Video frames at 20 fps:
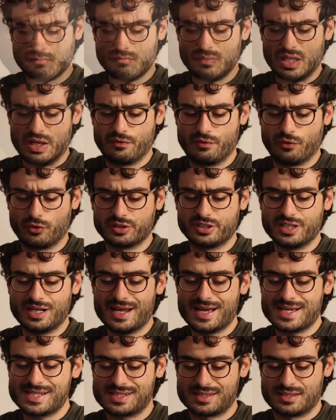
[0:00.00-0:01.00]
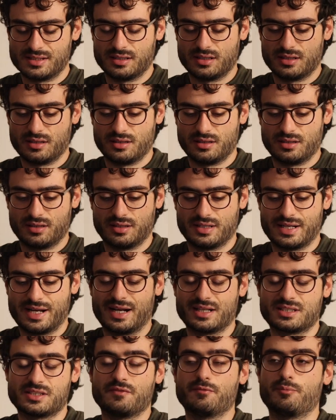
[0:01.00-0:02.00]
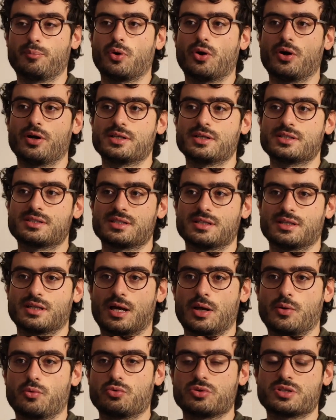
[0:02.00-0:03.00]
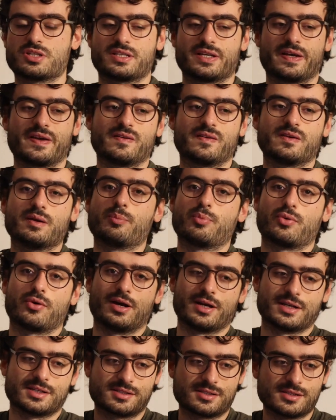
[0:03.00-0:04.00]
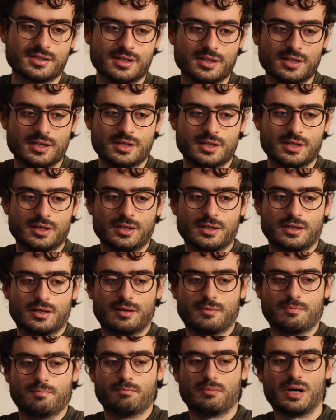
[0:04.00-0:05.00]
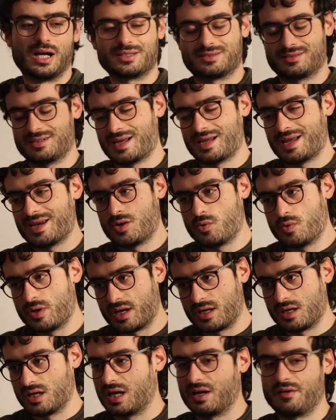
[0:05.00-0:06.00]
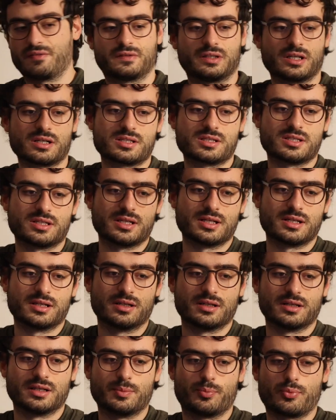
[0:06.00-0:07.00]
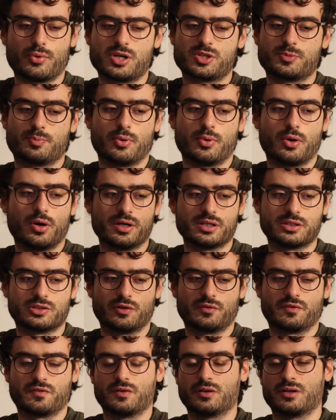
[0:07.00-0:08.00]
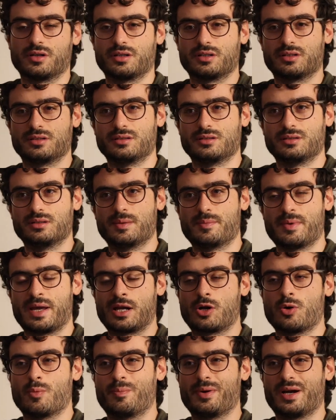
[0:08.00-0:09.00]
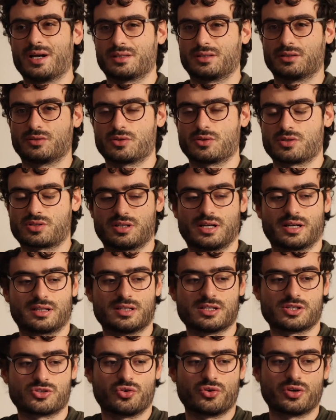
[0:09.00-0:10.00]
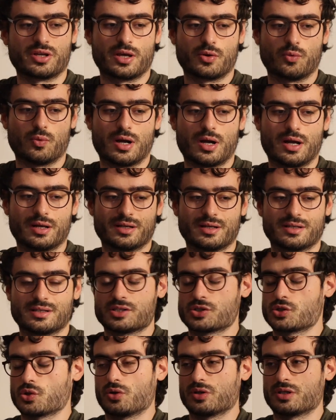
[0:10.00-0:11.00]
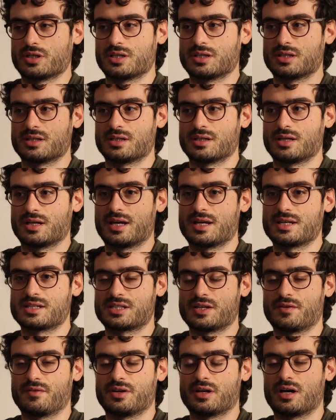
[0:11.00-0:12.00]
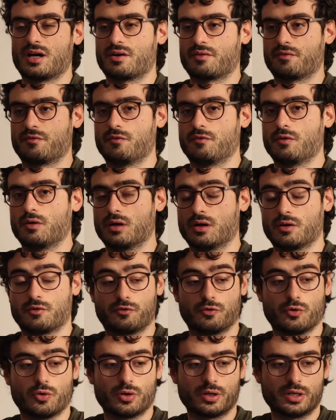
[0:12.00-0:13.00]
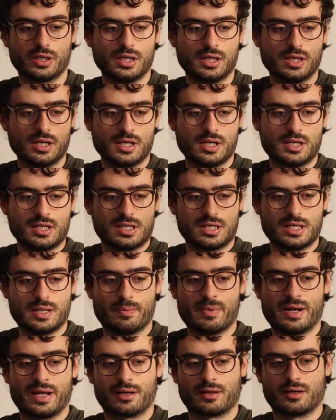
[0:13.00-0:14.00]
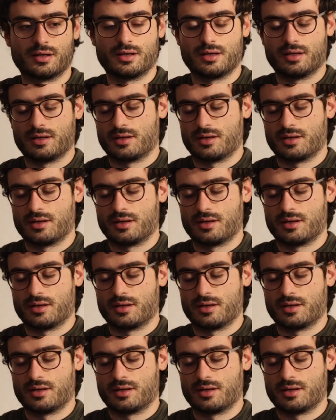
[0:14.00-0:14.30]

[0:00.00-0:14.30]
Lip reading: For the last negative point, I would say the price. But anyway, after seeing the price point of the main competitors like the Sony A1 and the Sony A7R IV, the main